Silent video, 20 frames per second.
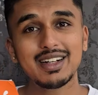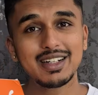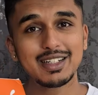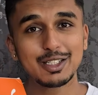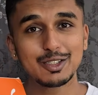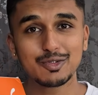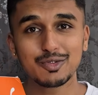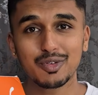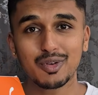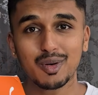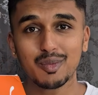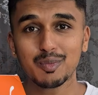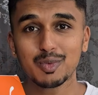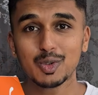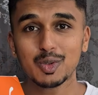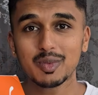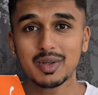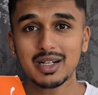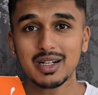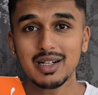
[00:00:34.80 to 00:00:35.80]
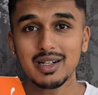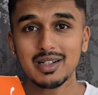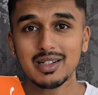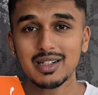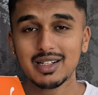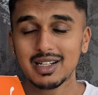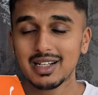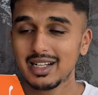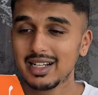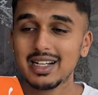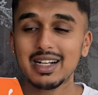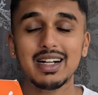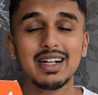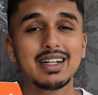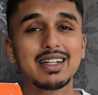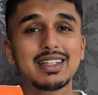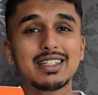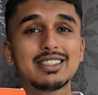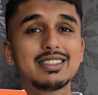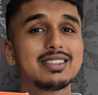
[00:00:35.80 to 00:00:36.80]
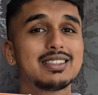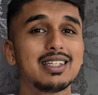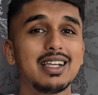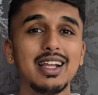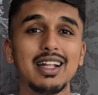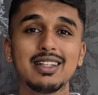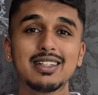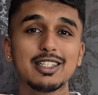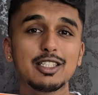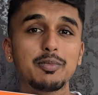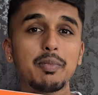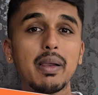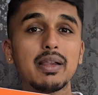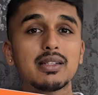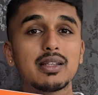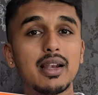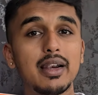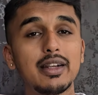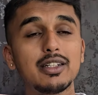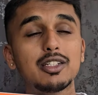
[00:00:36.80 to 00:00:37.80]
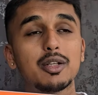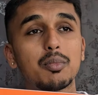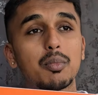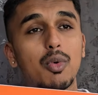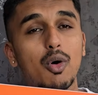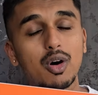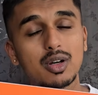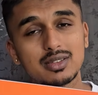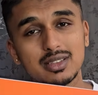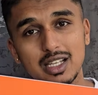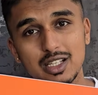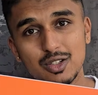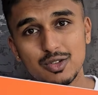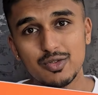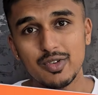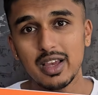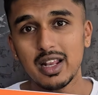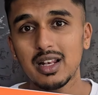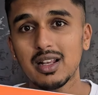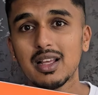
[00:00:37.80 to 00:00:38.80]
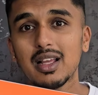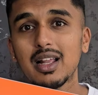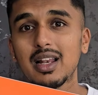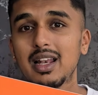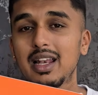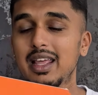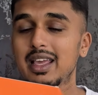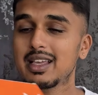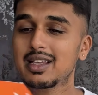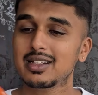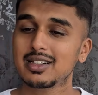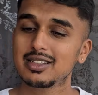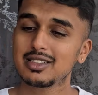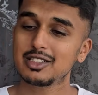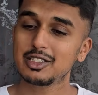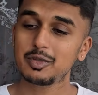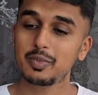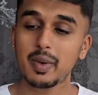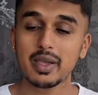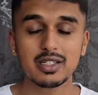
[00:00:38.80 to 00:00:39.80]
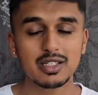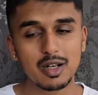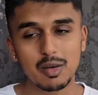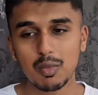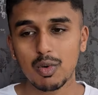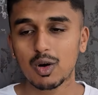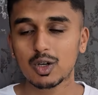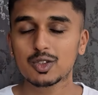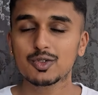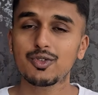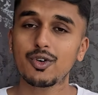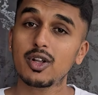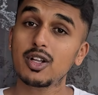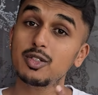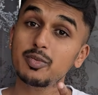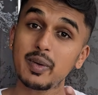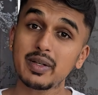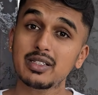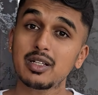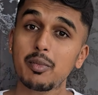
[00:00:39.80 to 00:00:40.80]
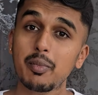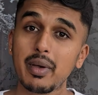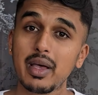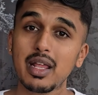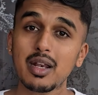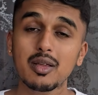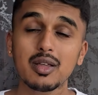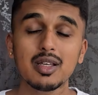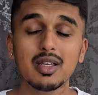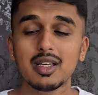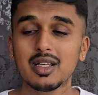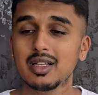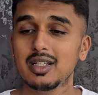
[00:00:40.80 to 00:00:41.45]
It is from Puma. It is in the special edition box as well, like special box for a special pair.